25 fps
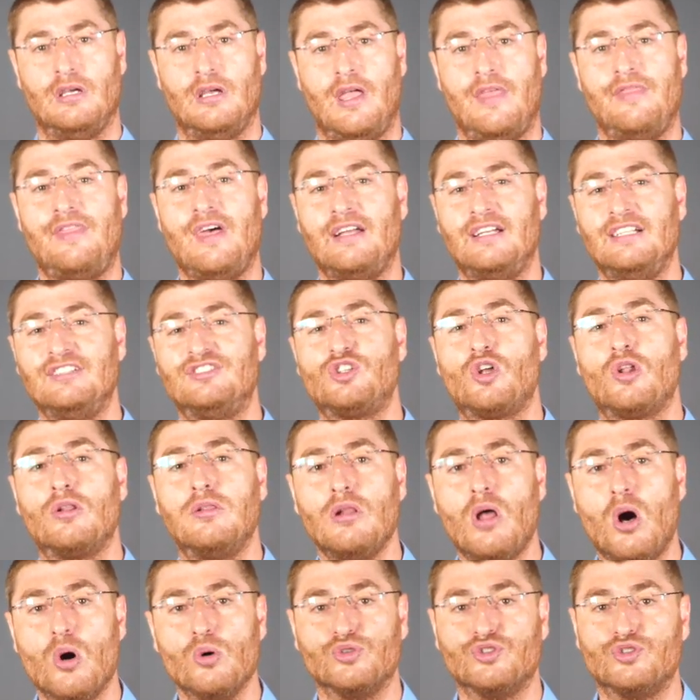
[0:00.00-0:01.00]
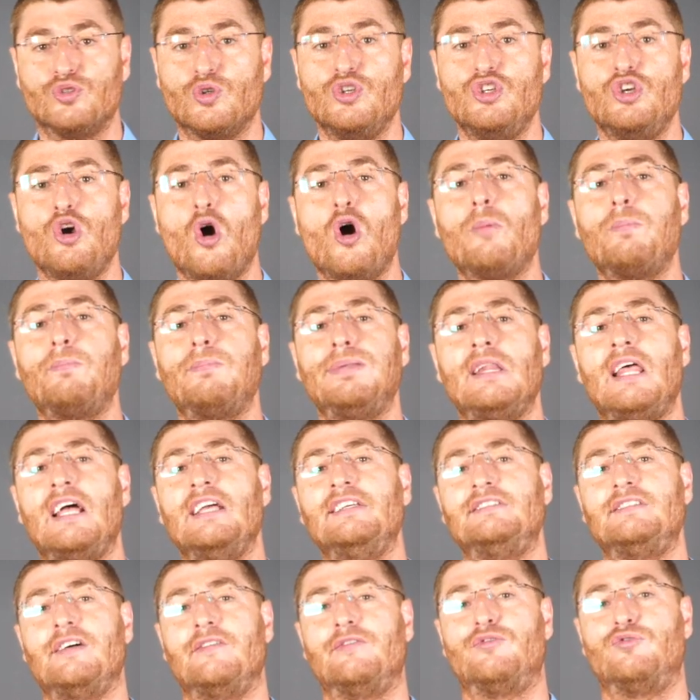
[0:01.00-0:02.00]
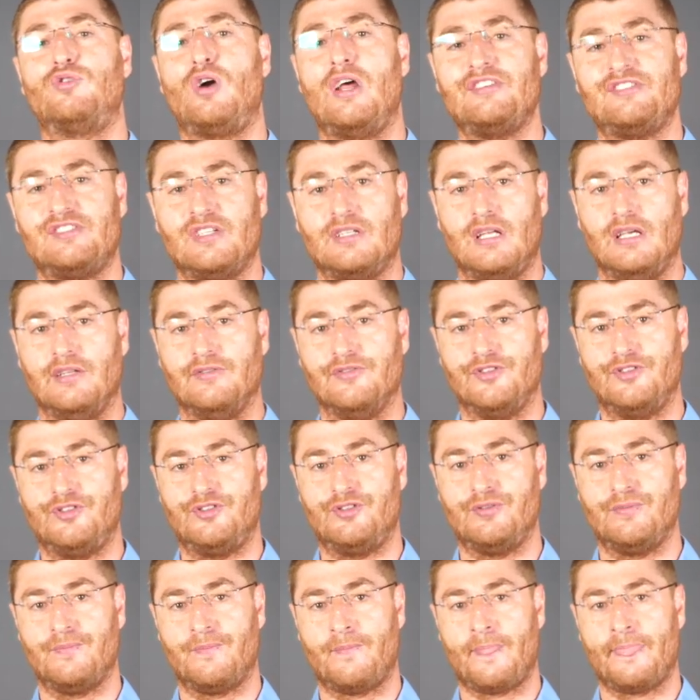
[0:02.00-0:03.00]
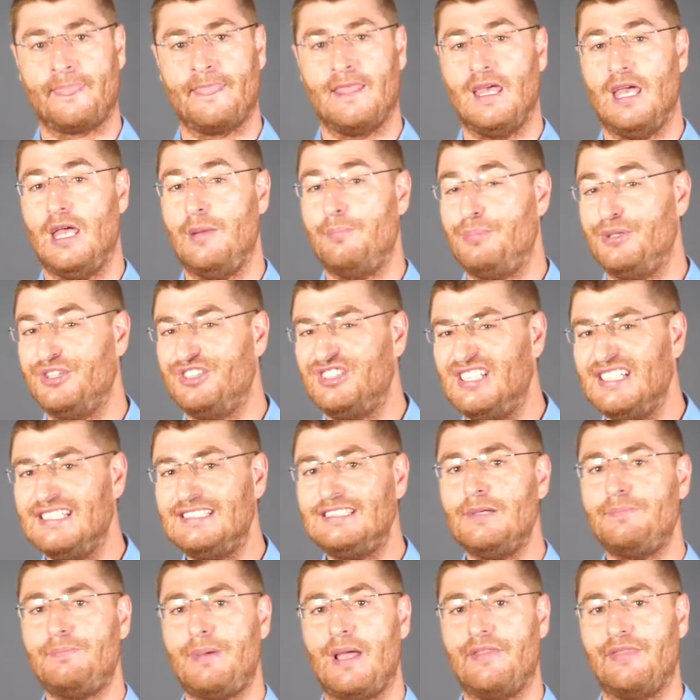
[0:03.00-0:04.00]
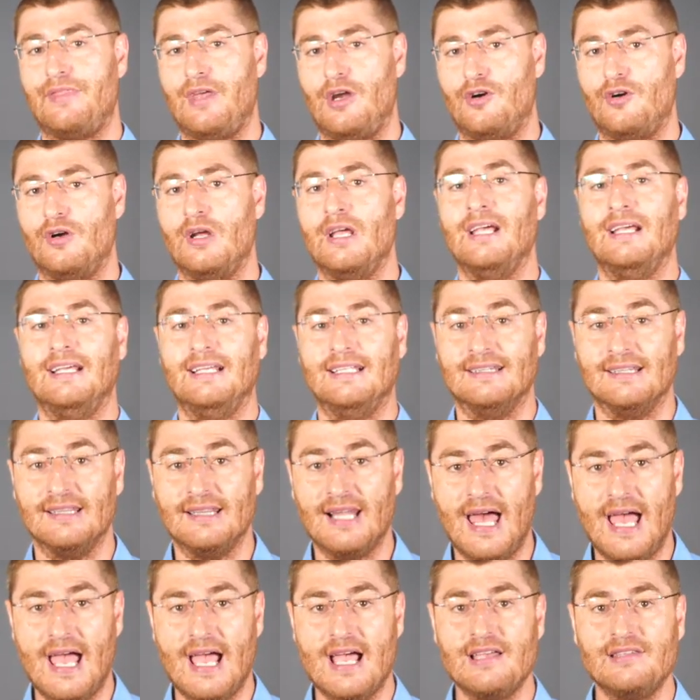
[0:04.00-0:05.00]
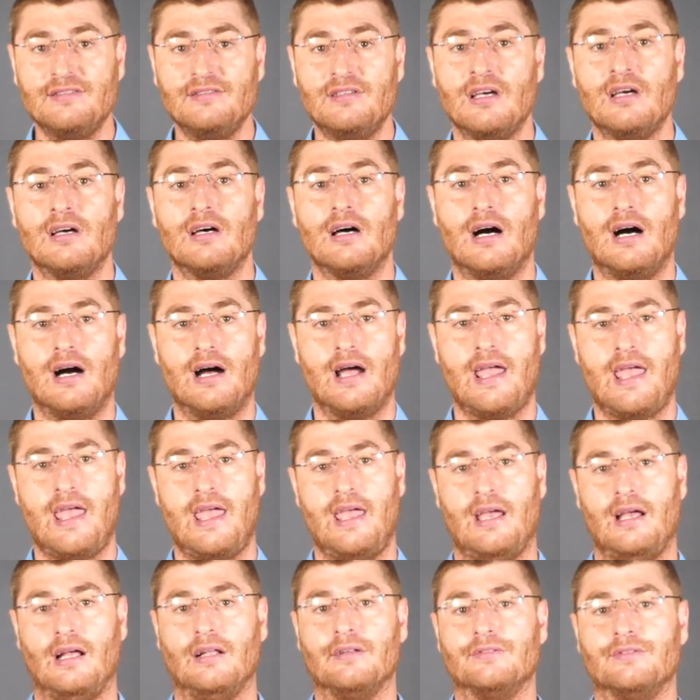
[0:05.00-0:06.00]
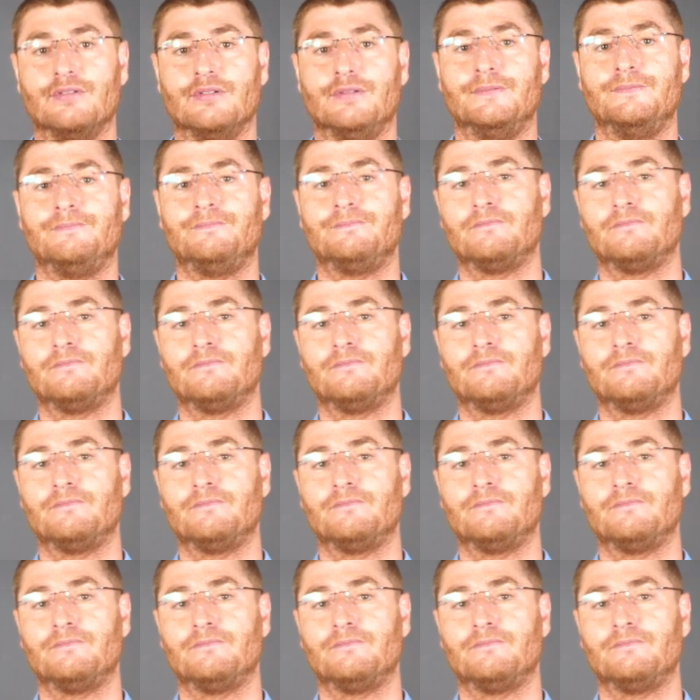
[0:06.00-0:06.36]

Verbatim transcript: and that is close to your place of residence, and participate there and lend a hand.